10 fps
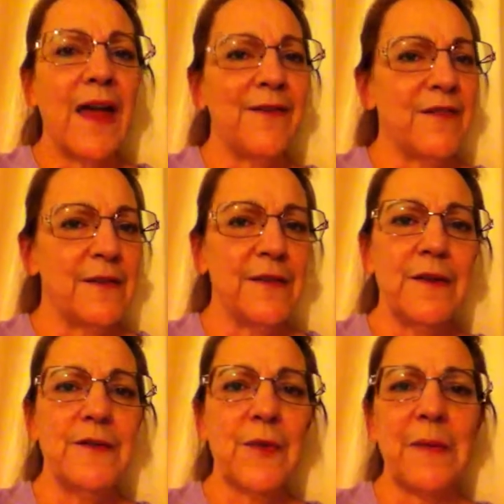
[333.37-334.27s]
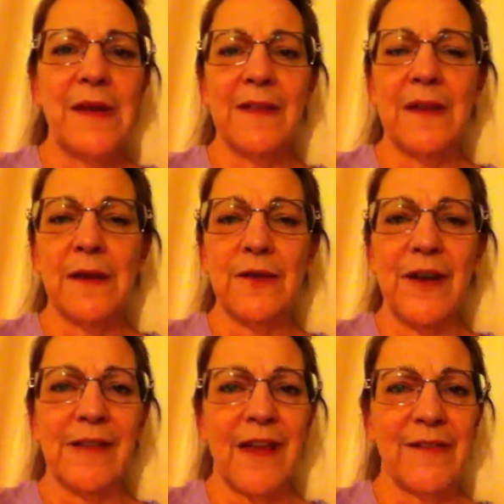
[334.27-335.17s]
I invite you to join me at the
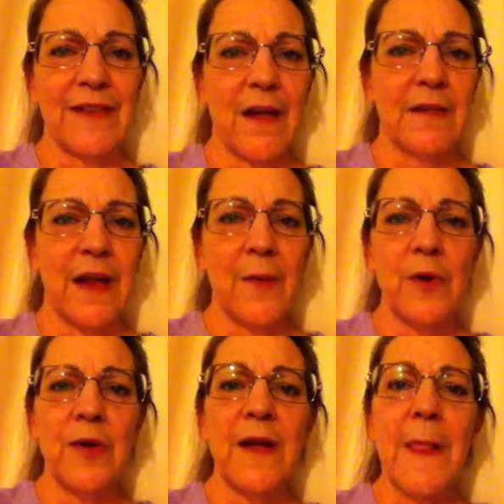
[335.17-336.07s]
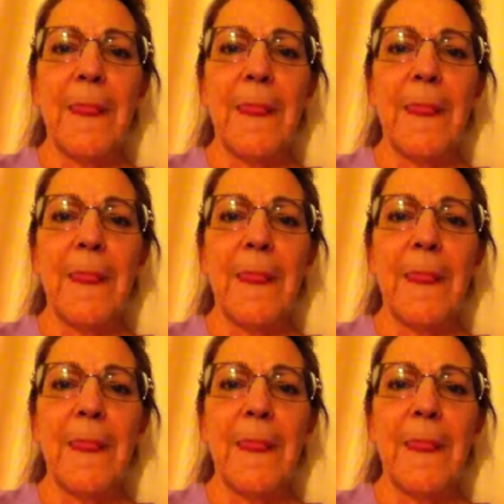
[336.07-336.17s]
Internet Lifestyle Network.